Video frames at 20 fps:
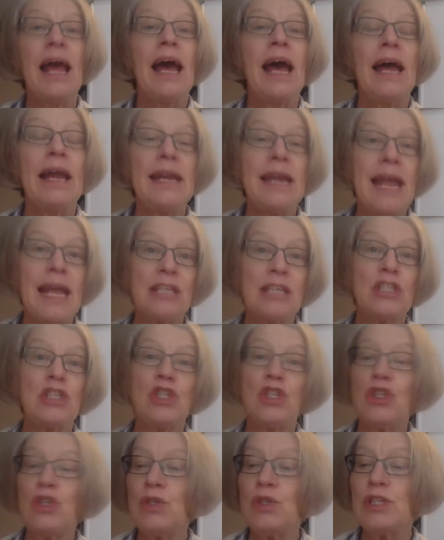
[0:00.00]
And next
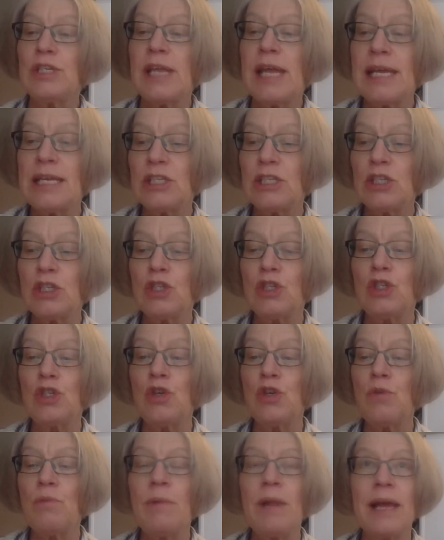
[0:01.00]
Tuesday's
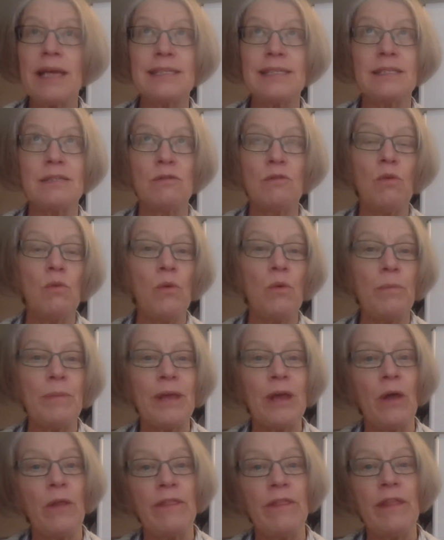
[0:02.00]
Zoom lesson will be
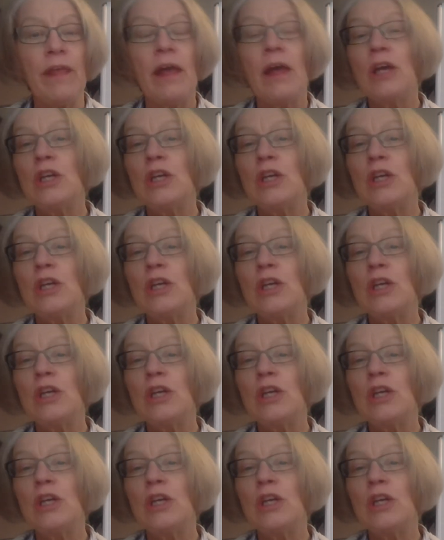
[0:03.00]
on